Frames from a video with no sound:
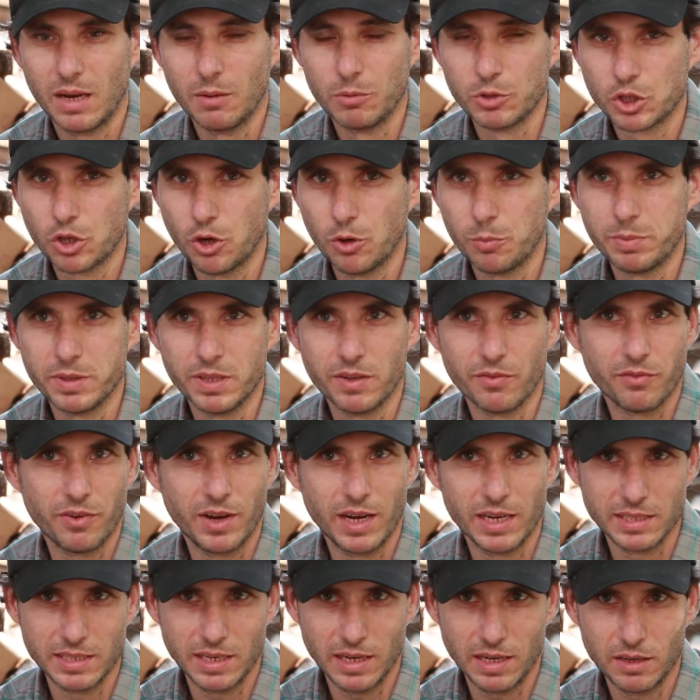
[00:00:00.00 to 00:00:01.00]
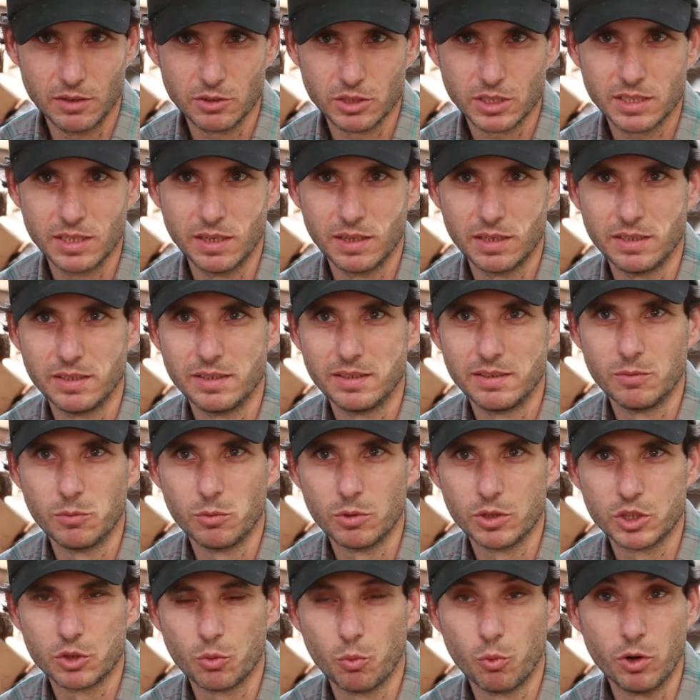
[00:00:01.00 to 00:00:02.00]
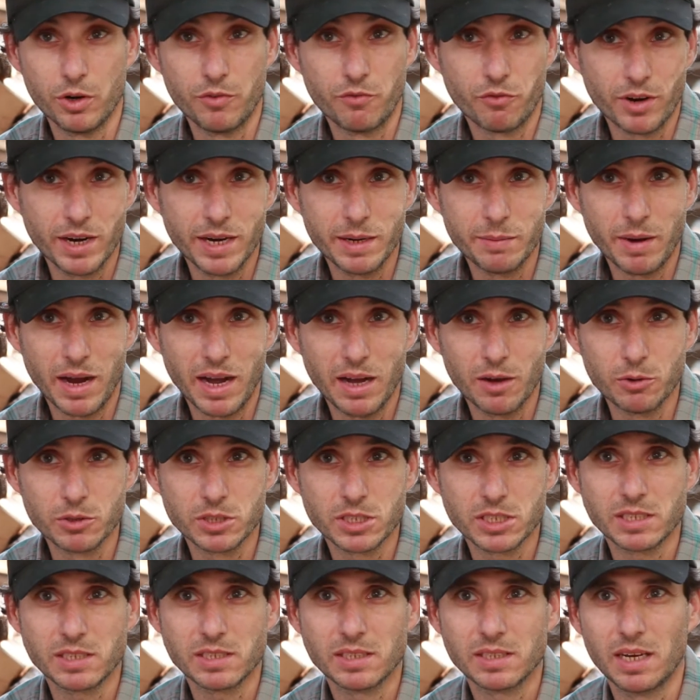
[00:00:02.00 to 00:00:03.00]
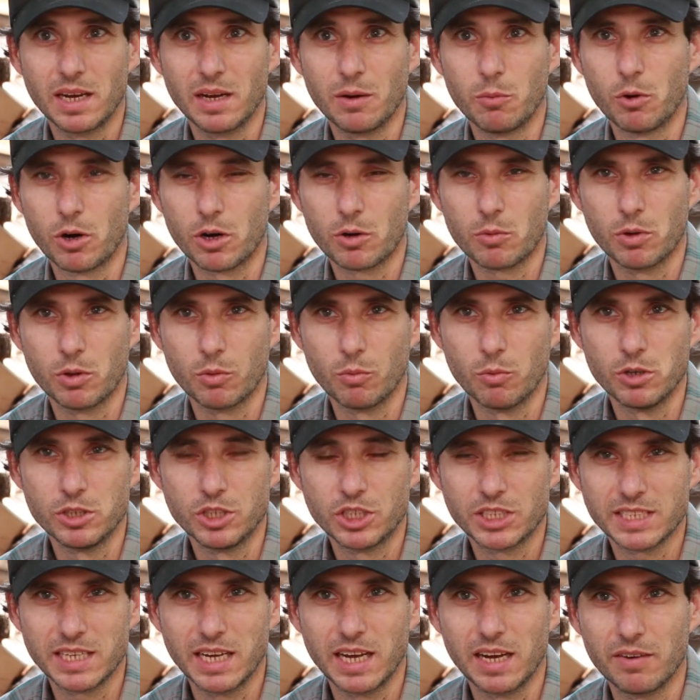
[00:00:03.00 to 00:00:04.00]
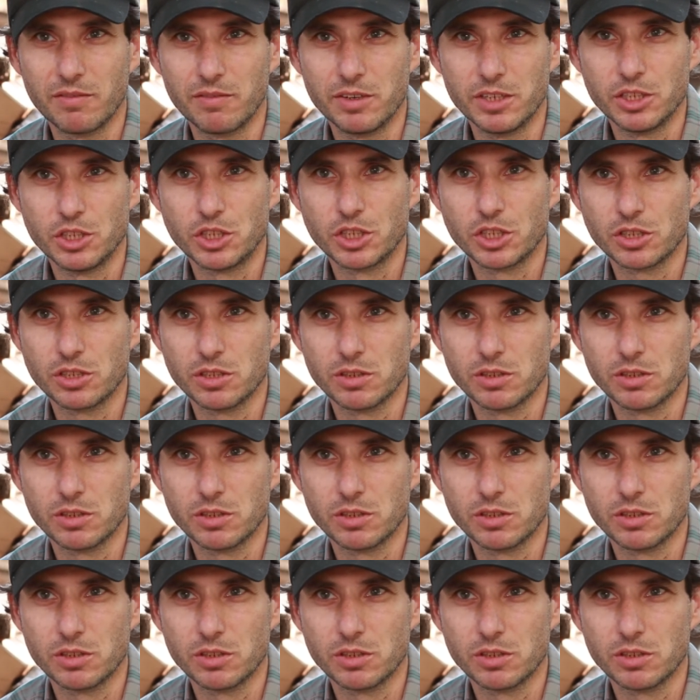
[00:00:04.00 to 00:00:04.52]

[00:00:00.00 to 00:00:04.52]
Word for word: I was hoping to find a house that was a wood frame house. I work with wood salvage,